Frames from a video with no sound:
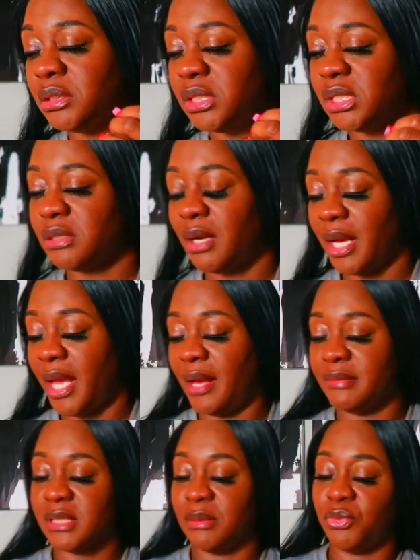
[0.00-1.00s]
just so I could
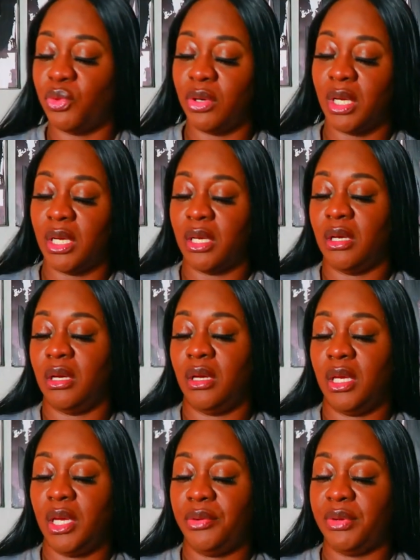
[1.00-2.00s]
have some more
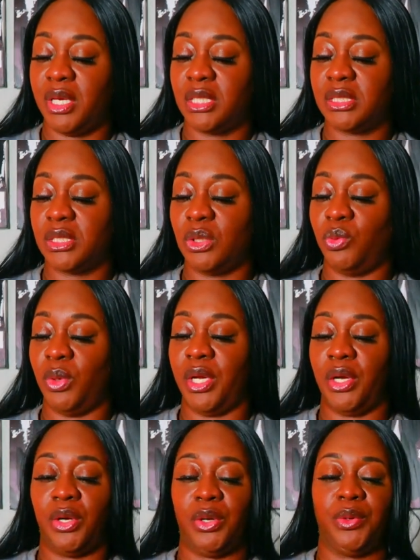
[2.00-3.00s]
earrings to
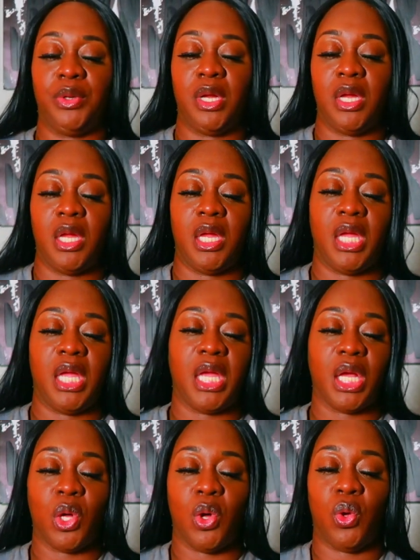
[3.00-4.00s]
wear
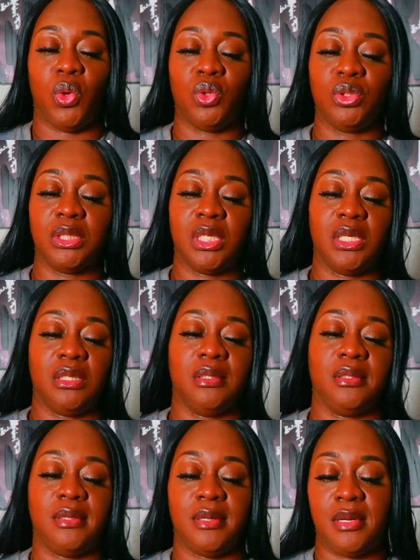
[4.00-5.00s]
in gold.
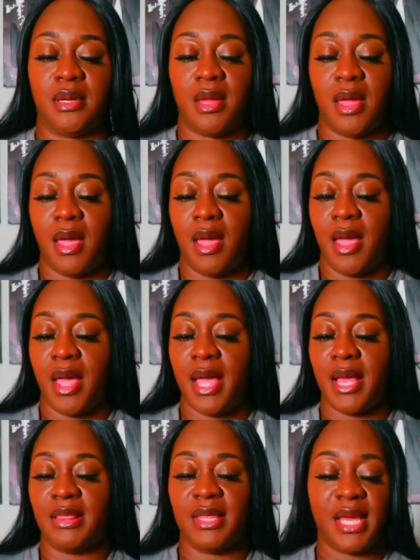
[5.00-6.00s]

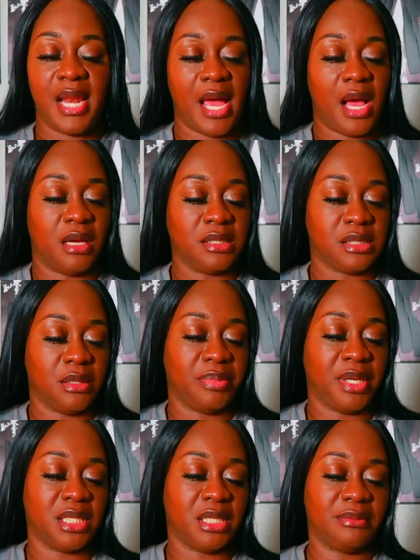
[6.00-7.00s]
And then I also
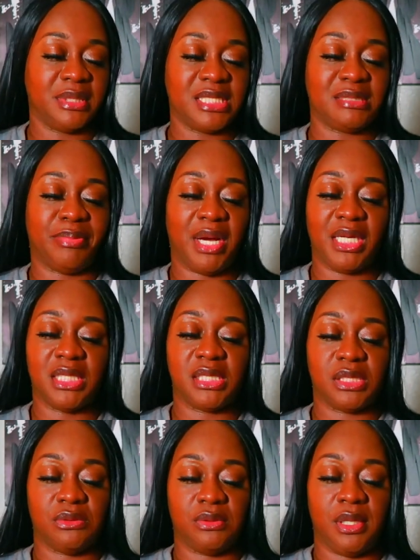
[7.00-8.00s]
picked up this
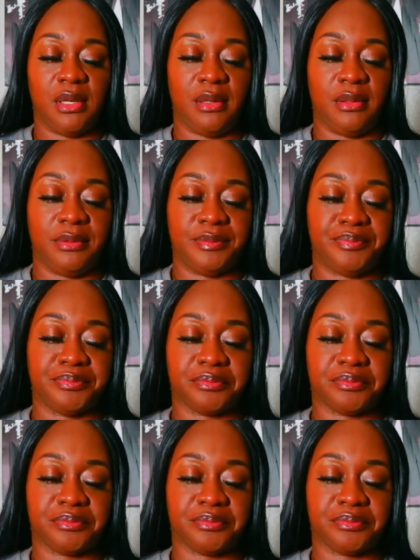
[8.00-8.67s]
bodysuit, y'all.